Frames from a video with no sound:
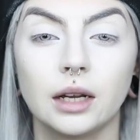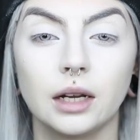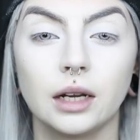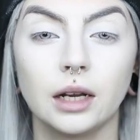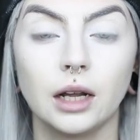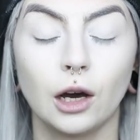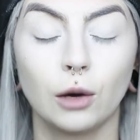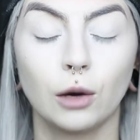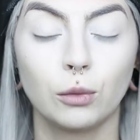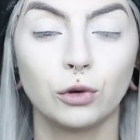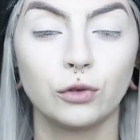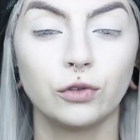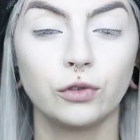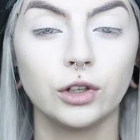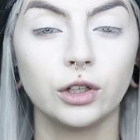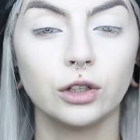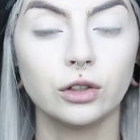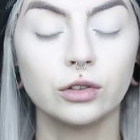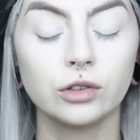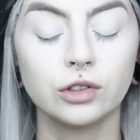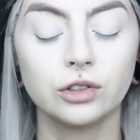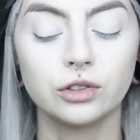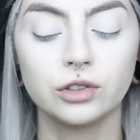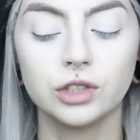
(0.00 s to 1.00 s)
Now moving
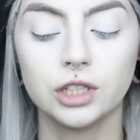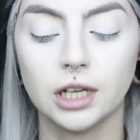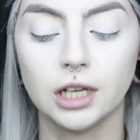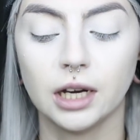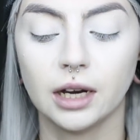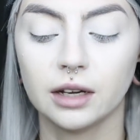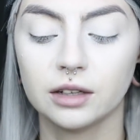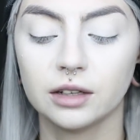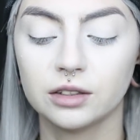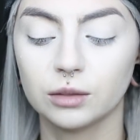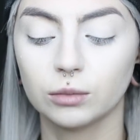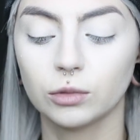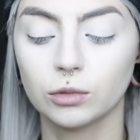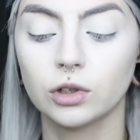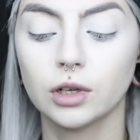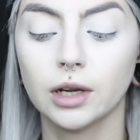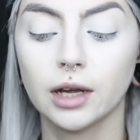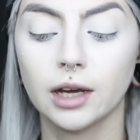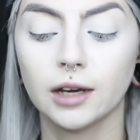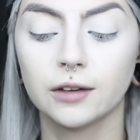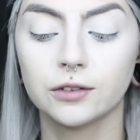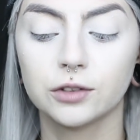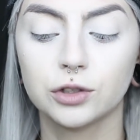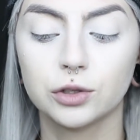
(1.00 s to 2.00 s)
on to the eyes, I'm gonna
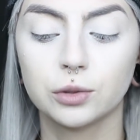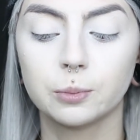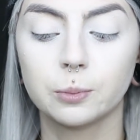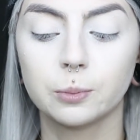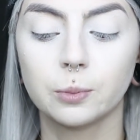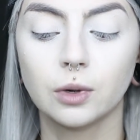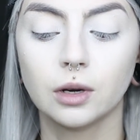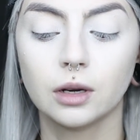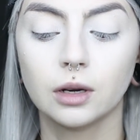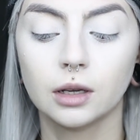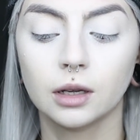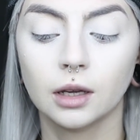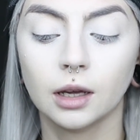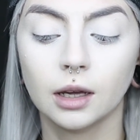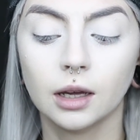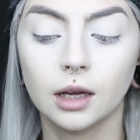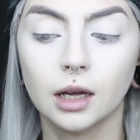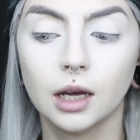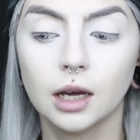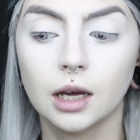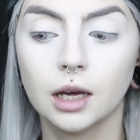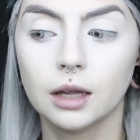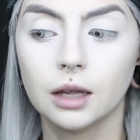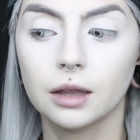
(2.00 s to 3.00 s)
have to bring
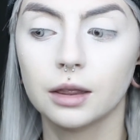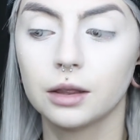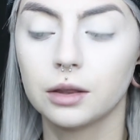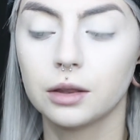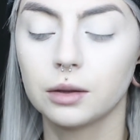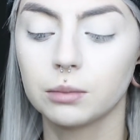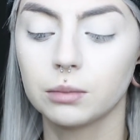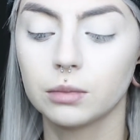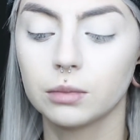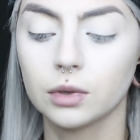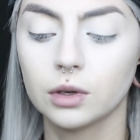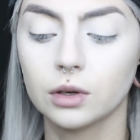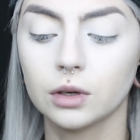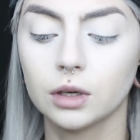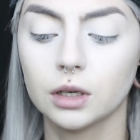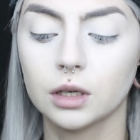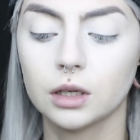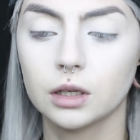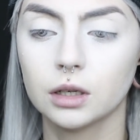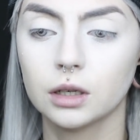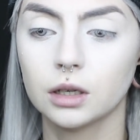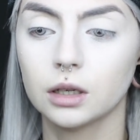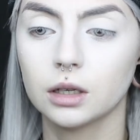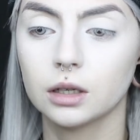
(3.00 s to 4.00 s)
the
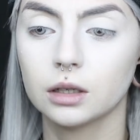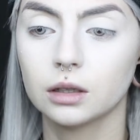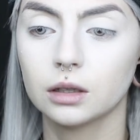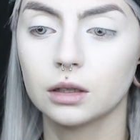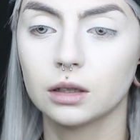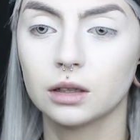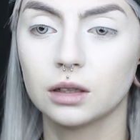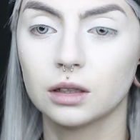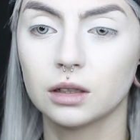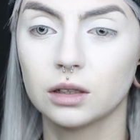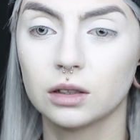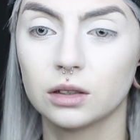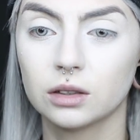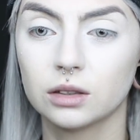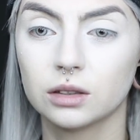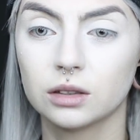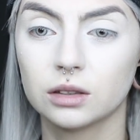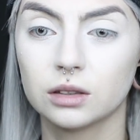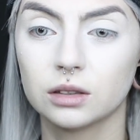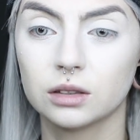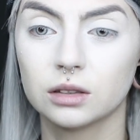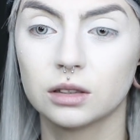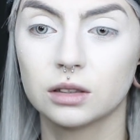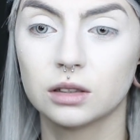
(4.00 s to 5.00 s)
mirror a
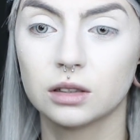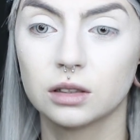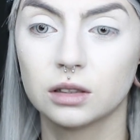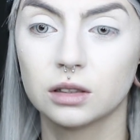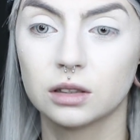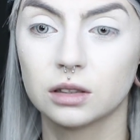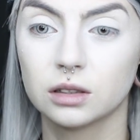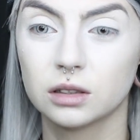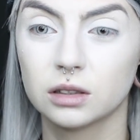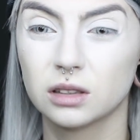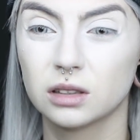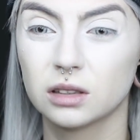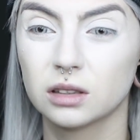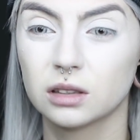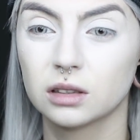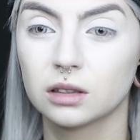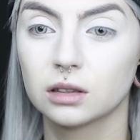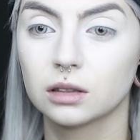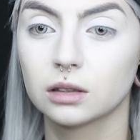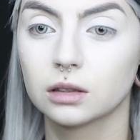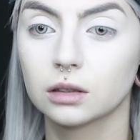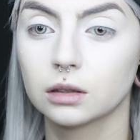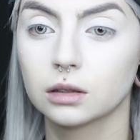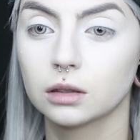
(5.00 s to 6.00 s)
little
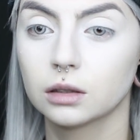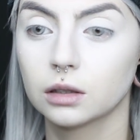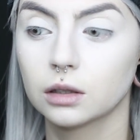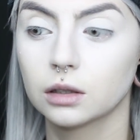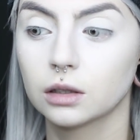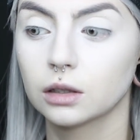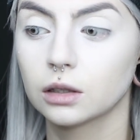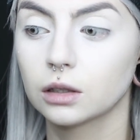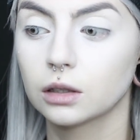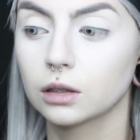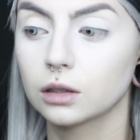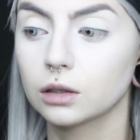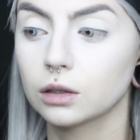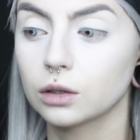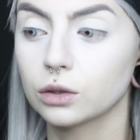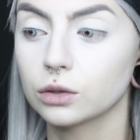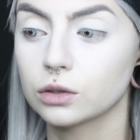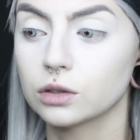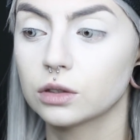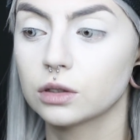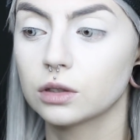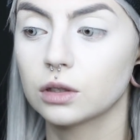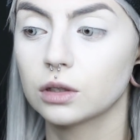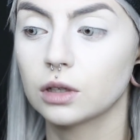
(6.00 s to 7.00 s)

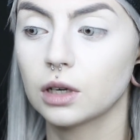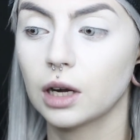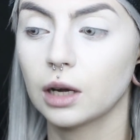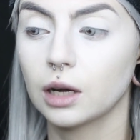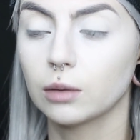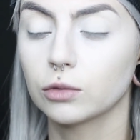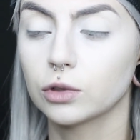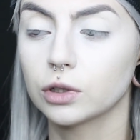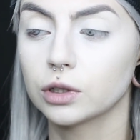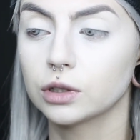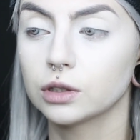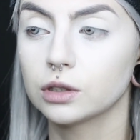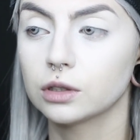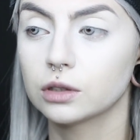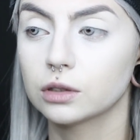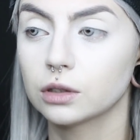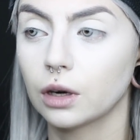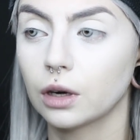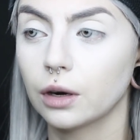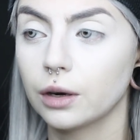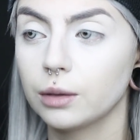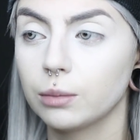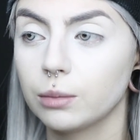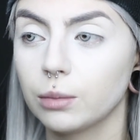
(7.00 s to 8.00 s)
closer. I'm really
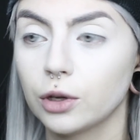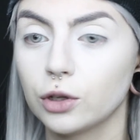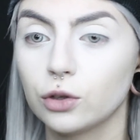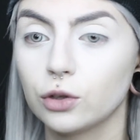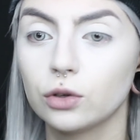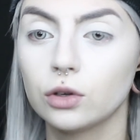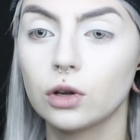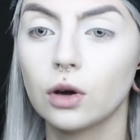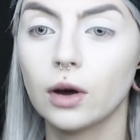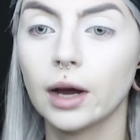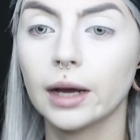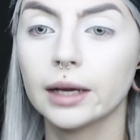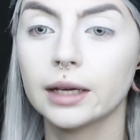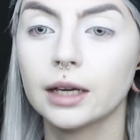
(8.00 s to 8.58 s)
sorry, but you know I